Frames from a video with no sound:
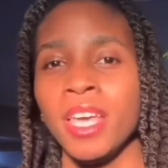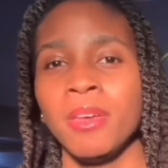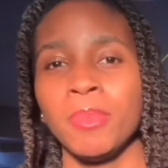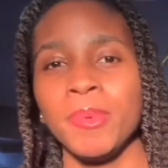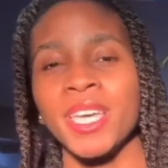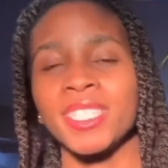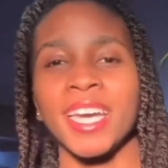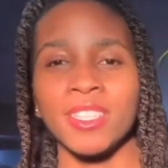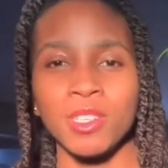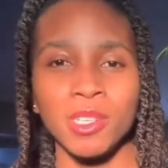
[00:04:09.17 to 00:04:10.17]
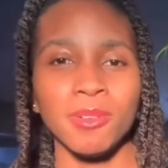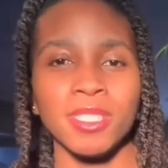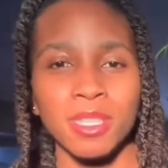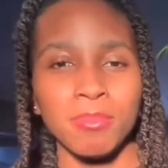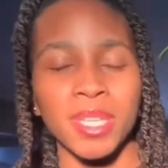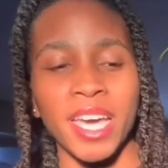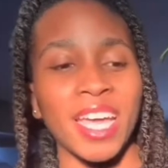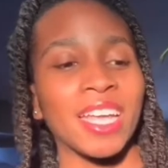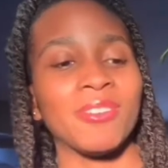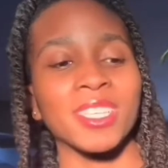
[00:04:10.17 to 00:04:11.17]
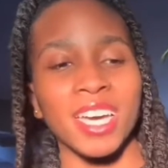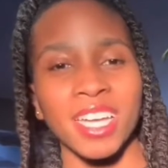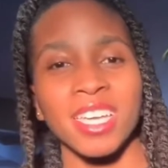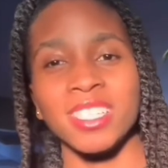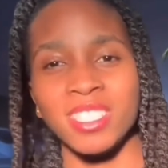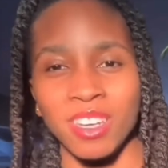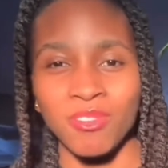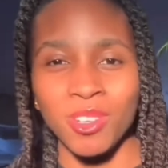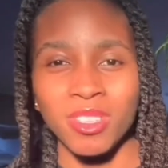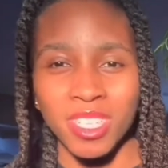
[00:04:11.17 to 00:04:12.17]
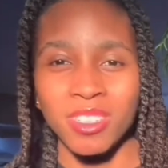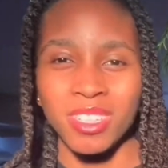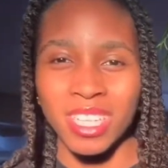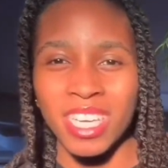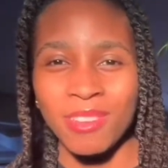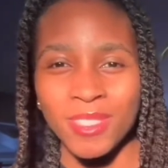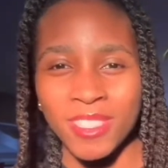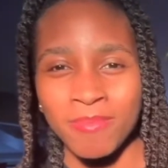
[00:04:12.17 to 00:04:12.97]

But because I had to go into the plant and I was cutting several little leaves,